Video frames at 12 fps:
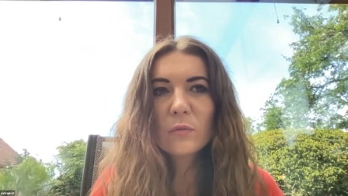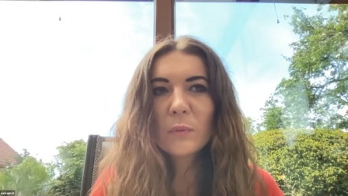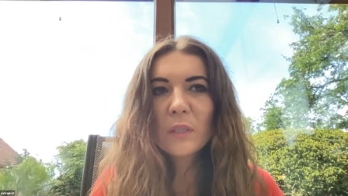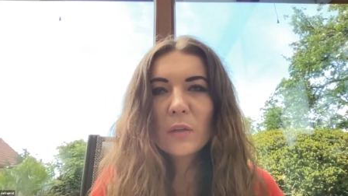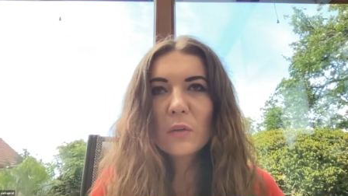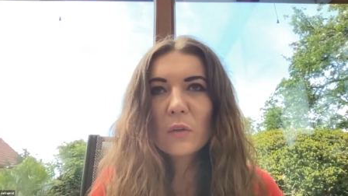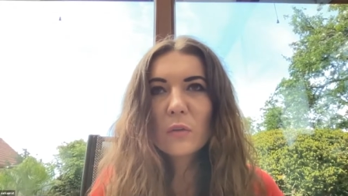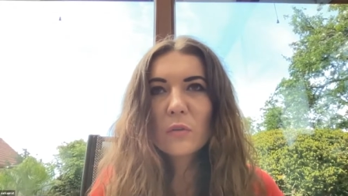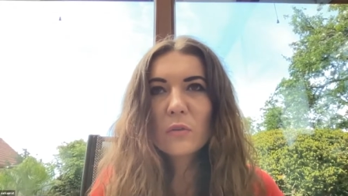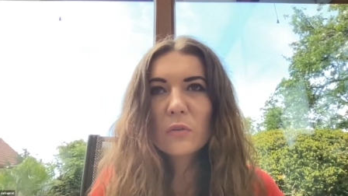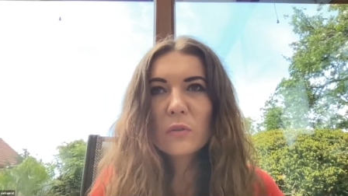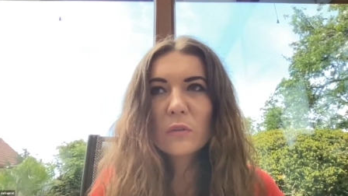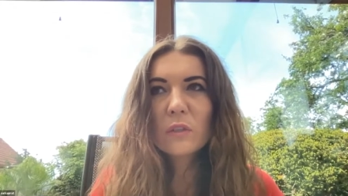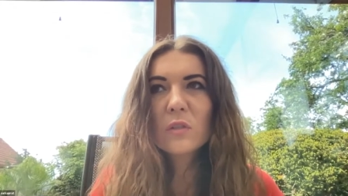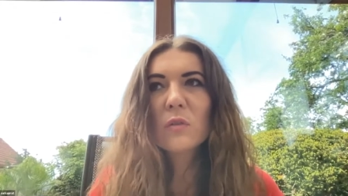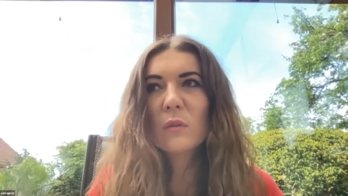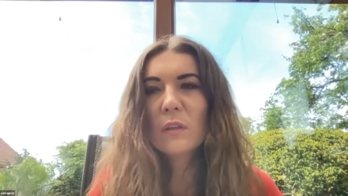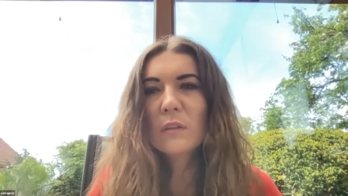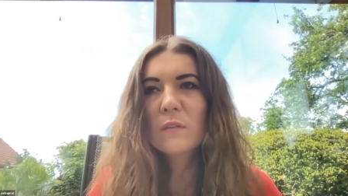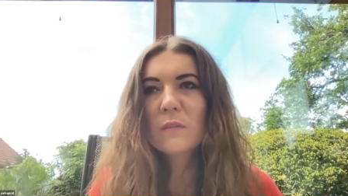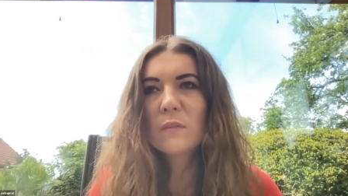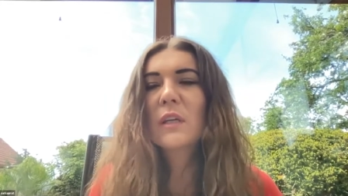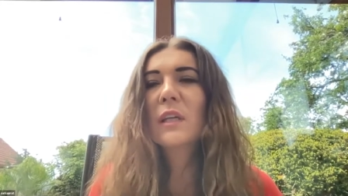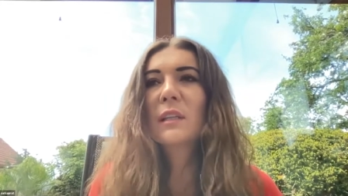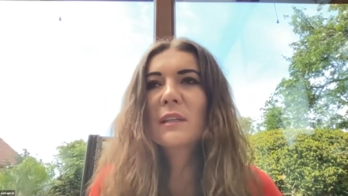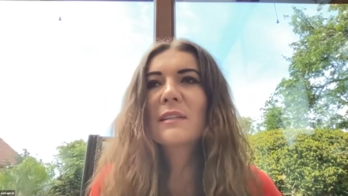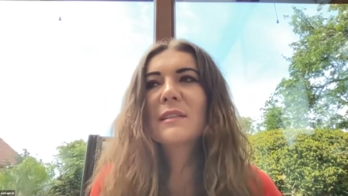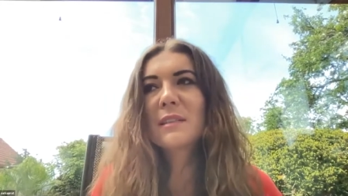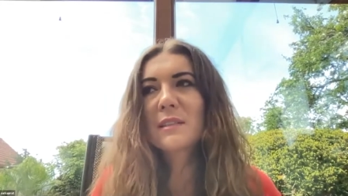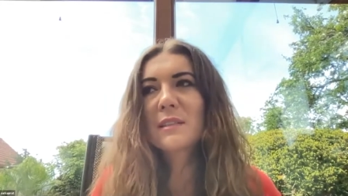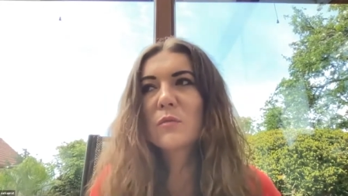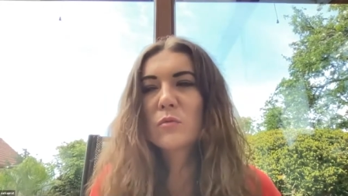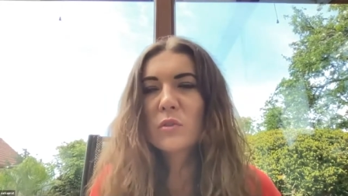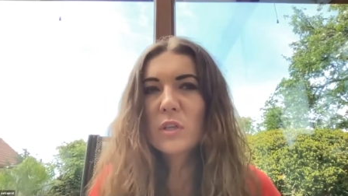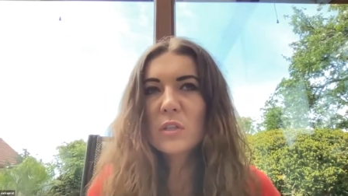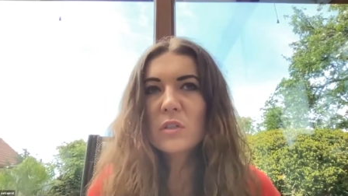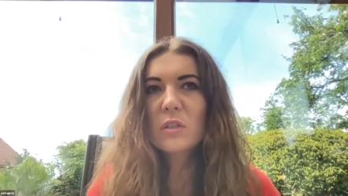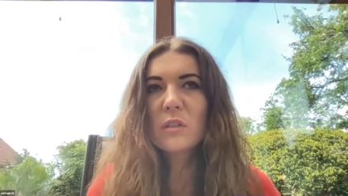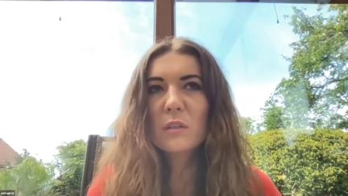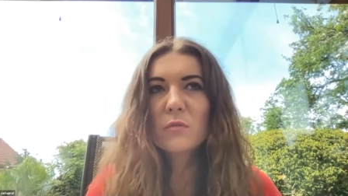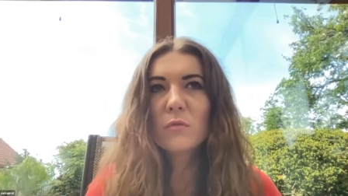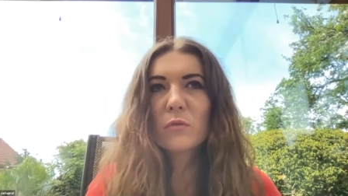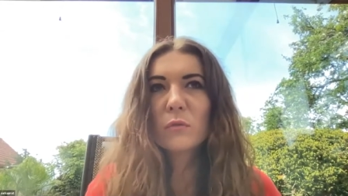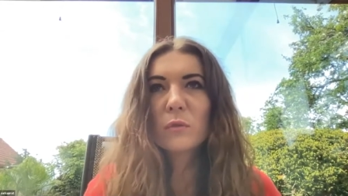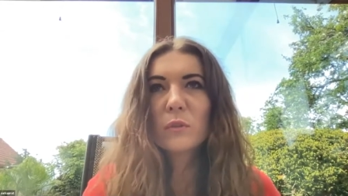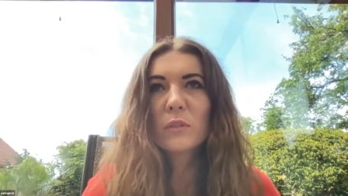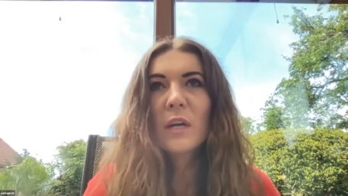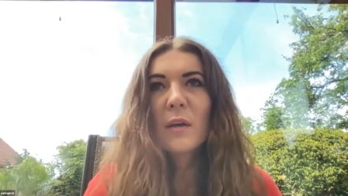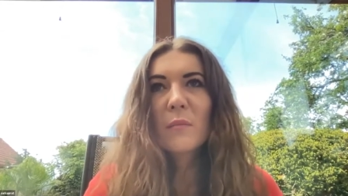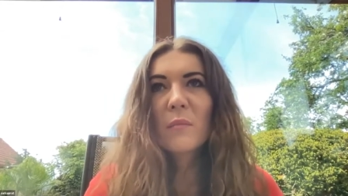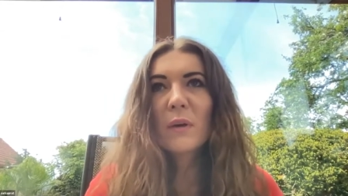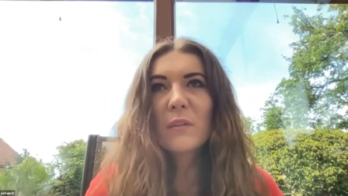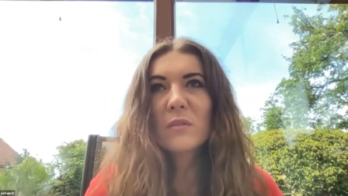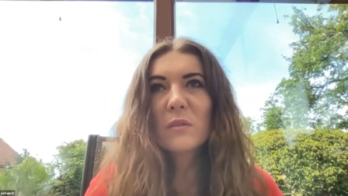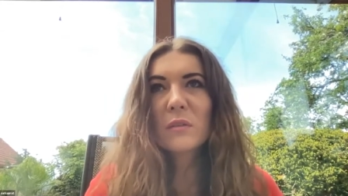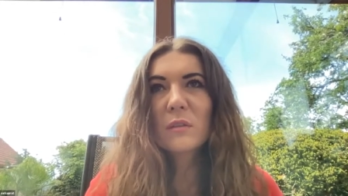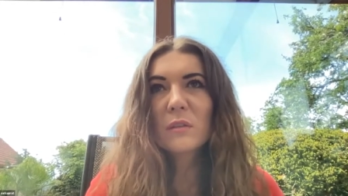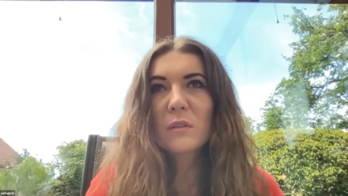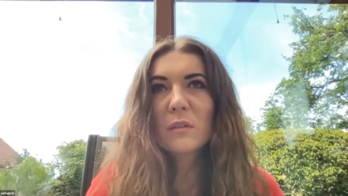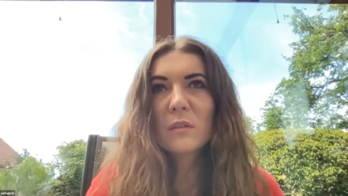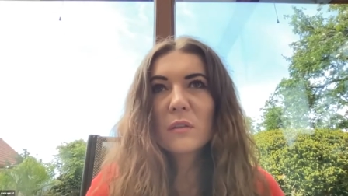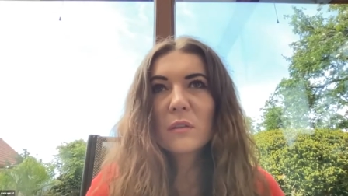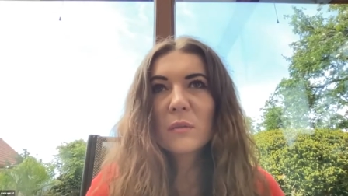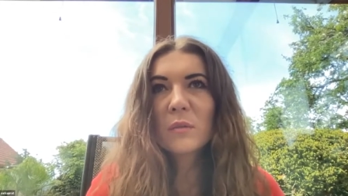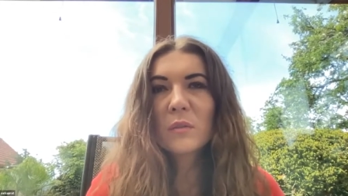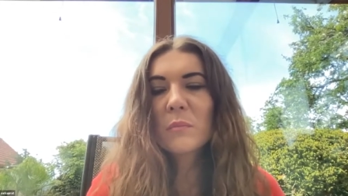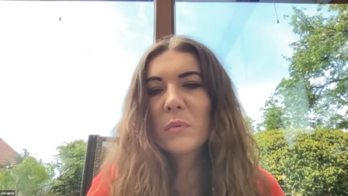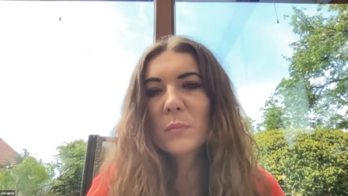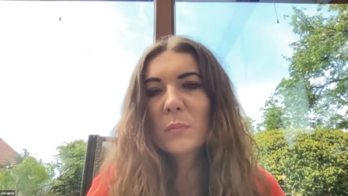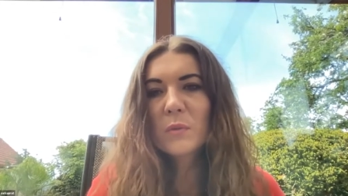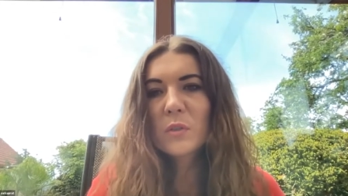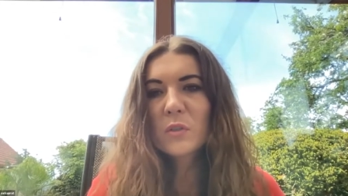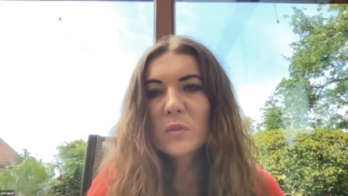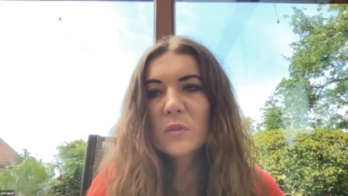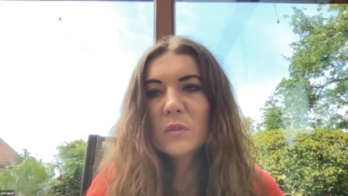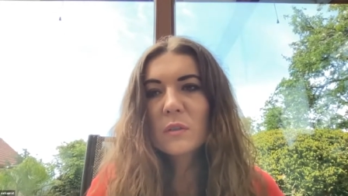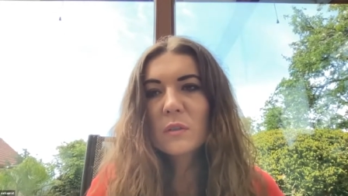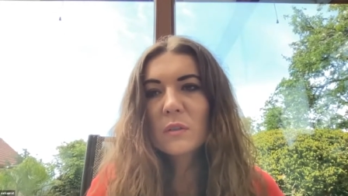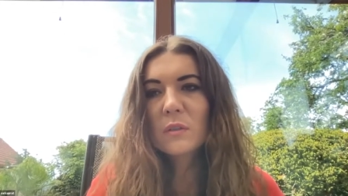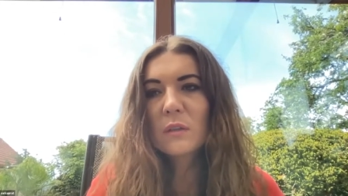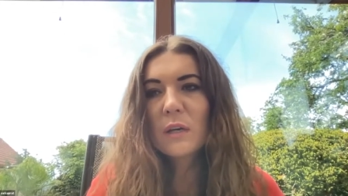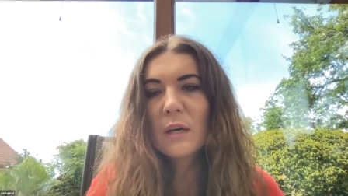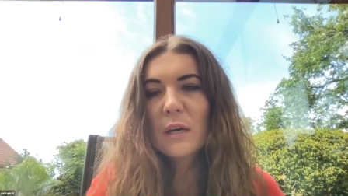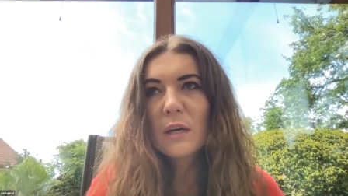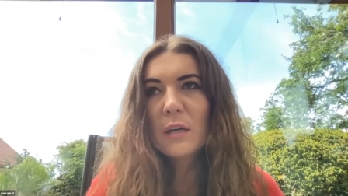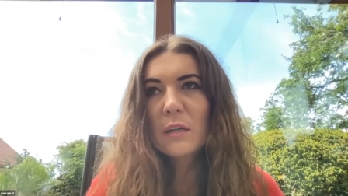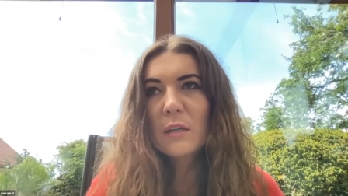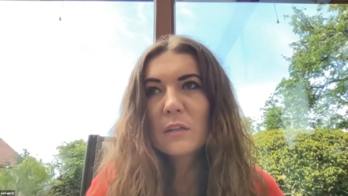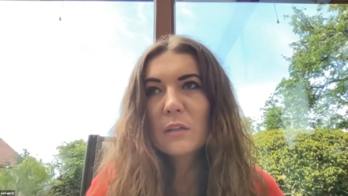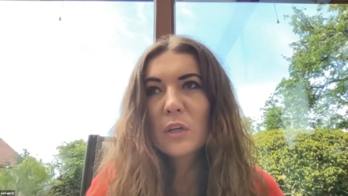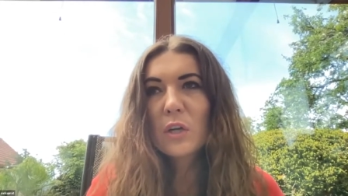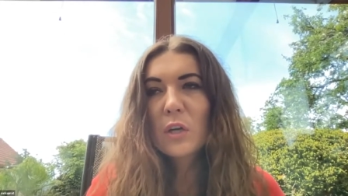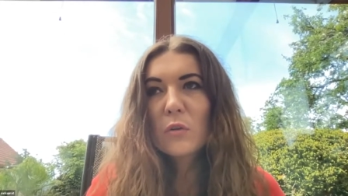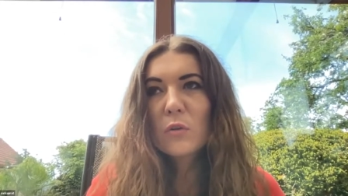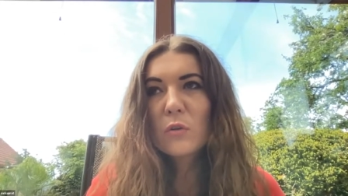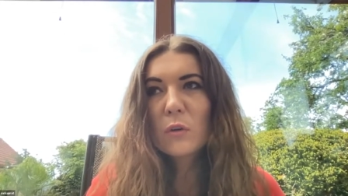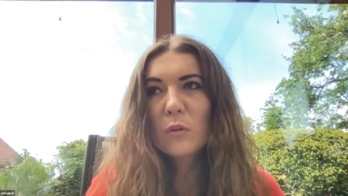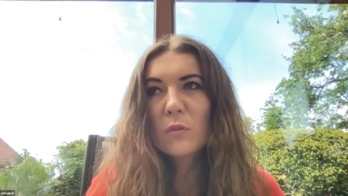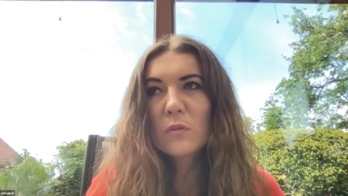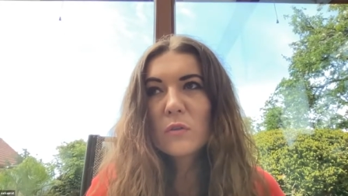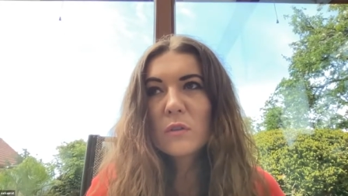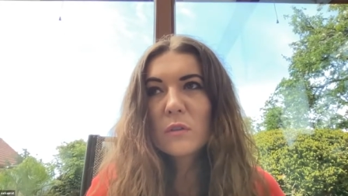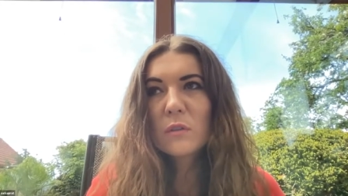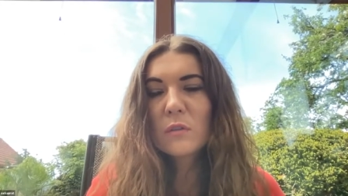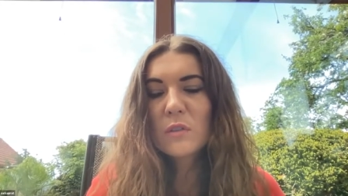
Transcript: because it's not that it is easy to change it. Yes, of course, but some people just are not uh,